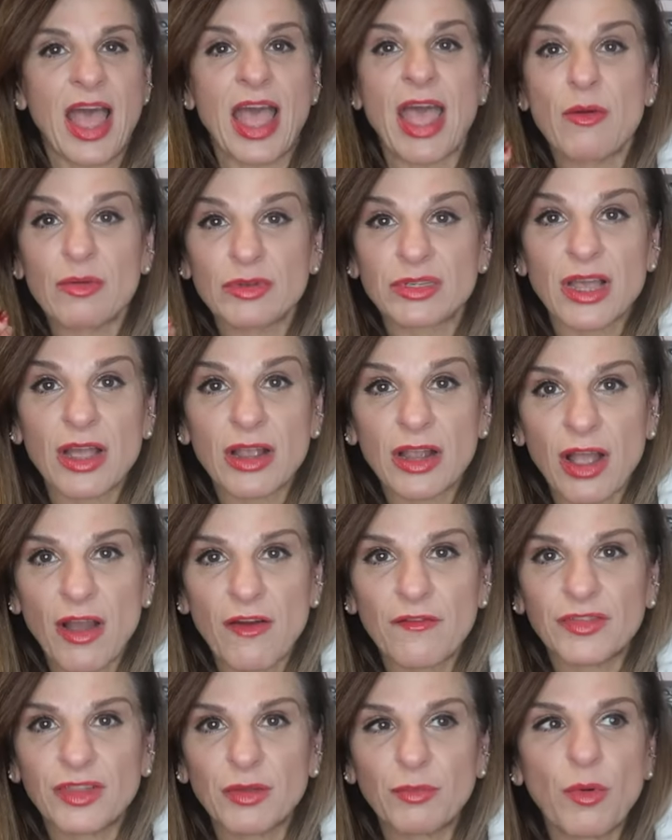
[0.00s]
It was
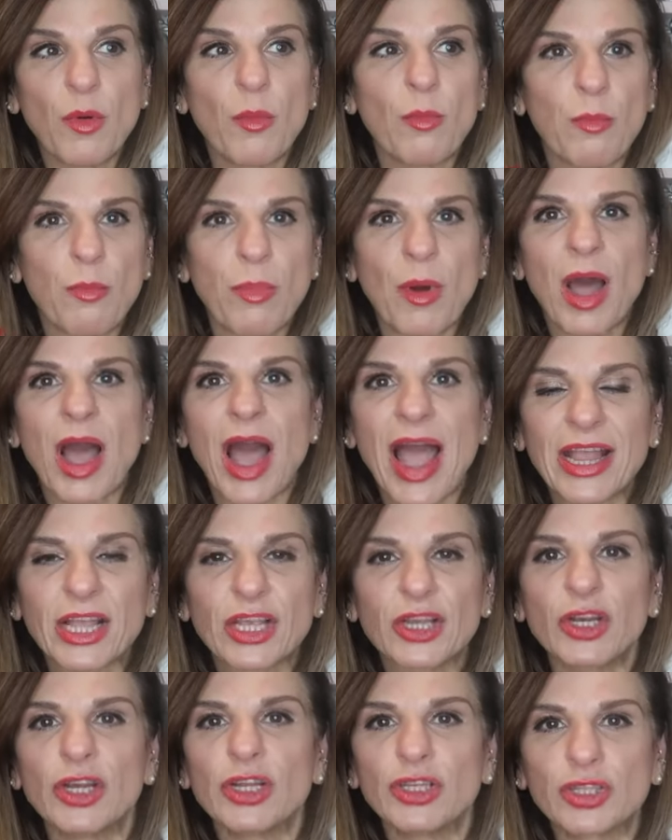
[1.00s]
uncomfortable, but I
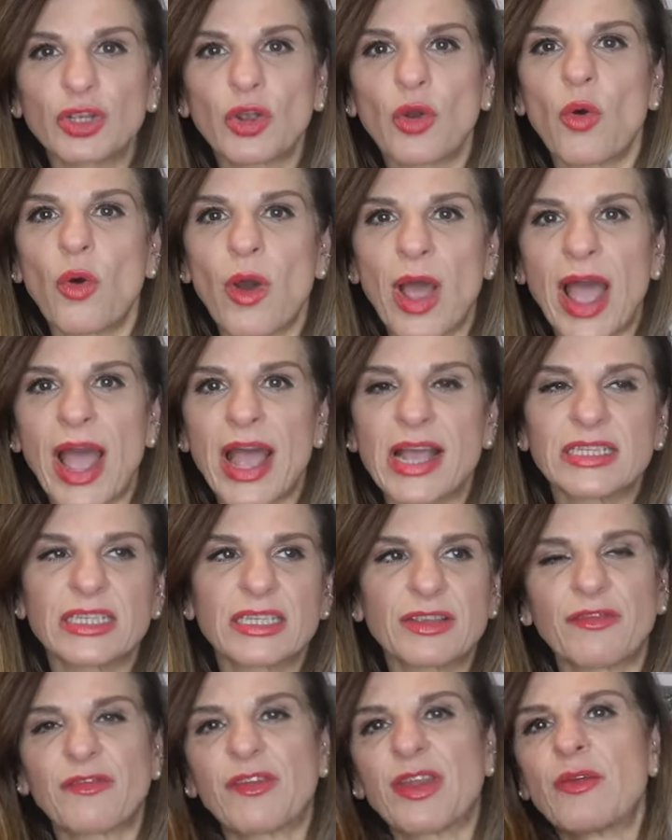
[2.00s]
could go
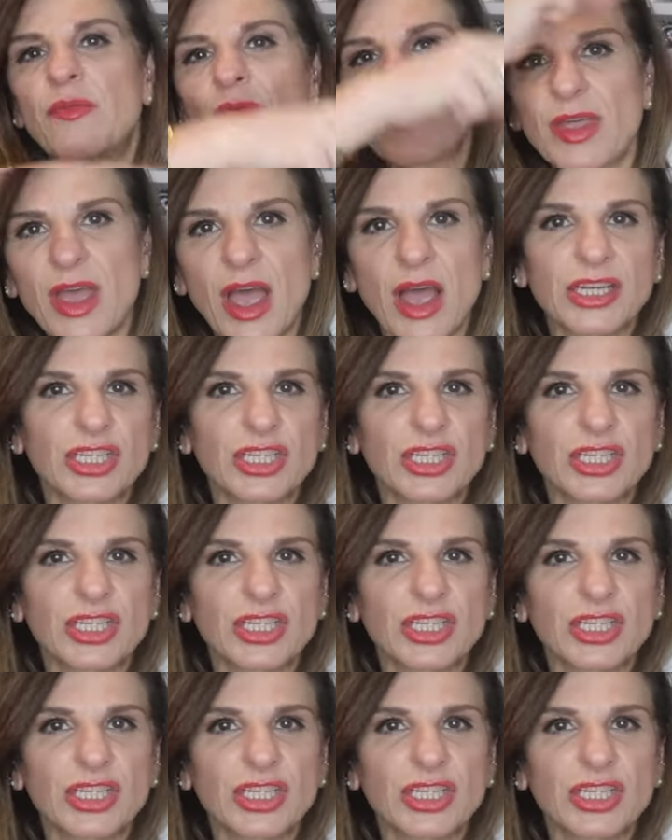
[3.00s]
hands-free with it.